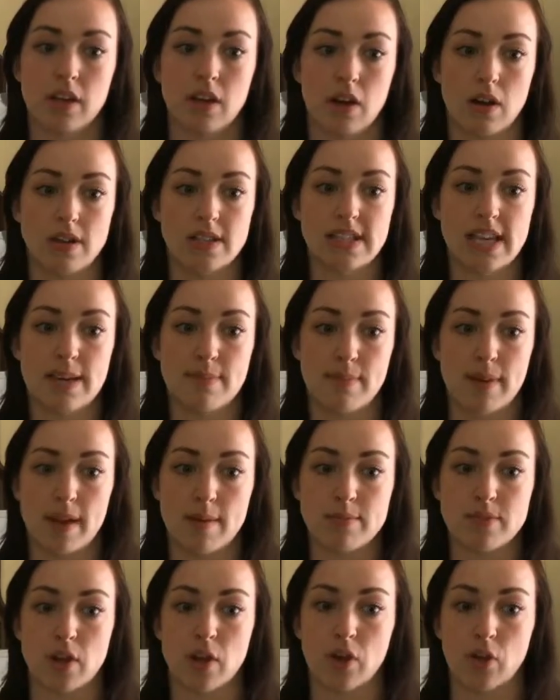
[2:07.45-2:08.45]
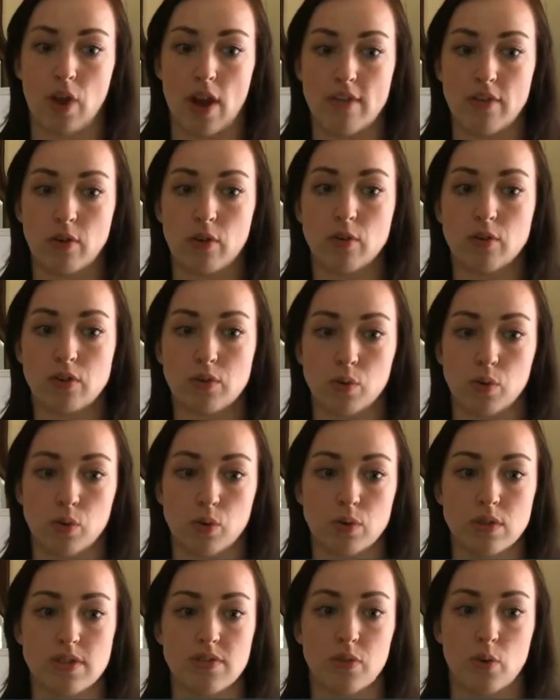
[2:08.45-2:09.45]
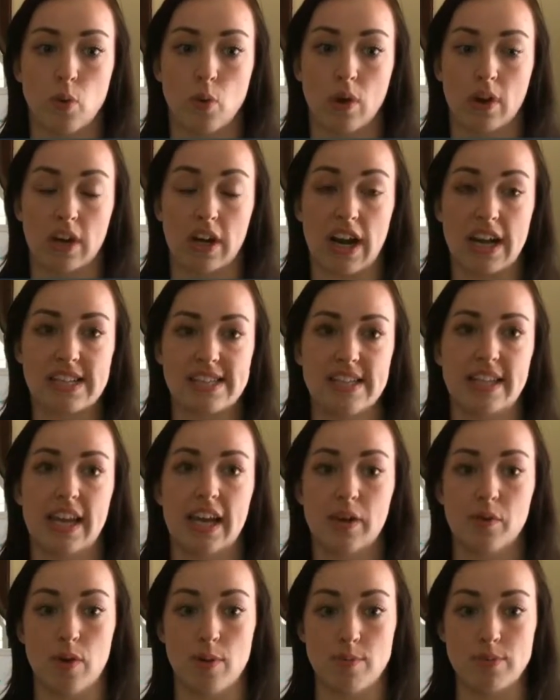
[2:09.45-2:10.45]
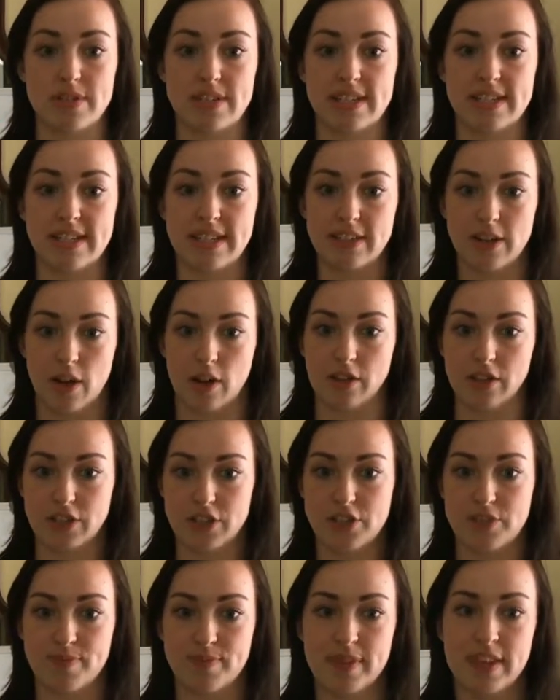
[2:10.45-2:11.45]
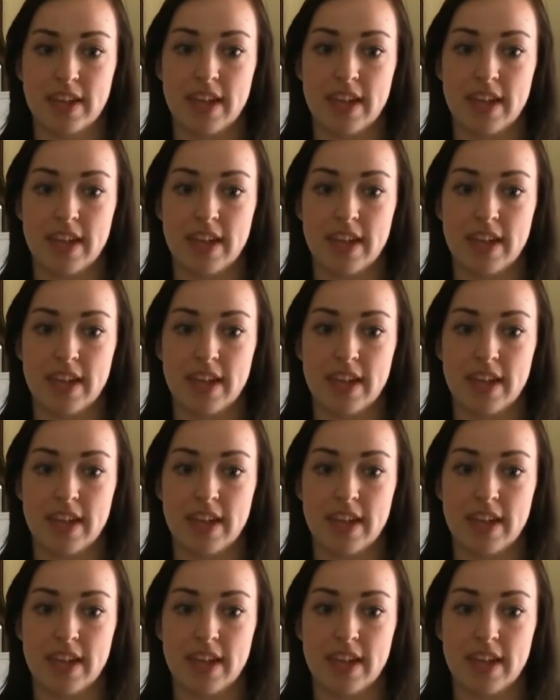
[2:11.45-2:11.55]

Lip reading: Concept maps are graphical tools for organizing and representing knowledge.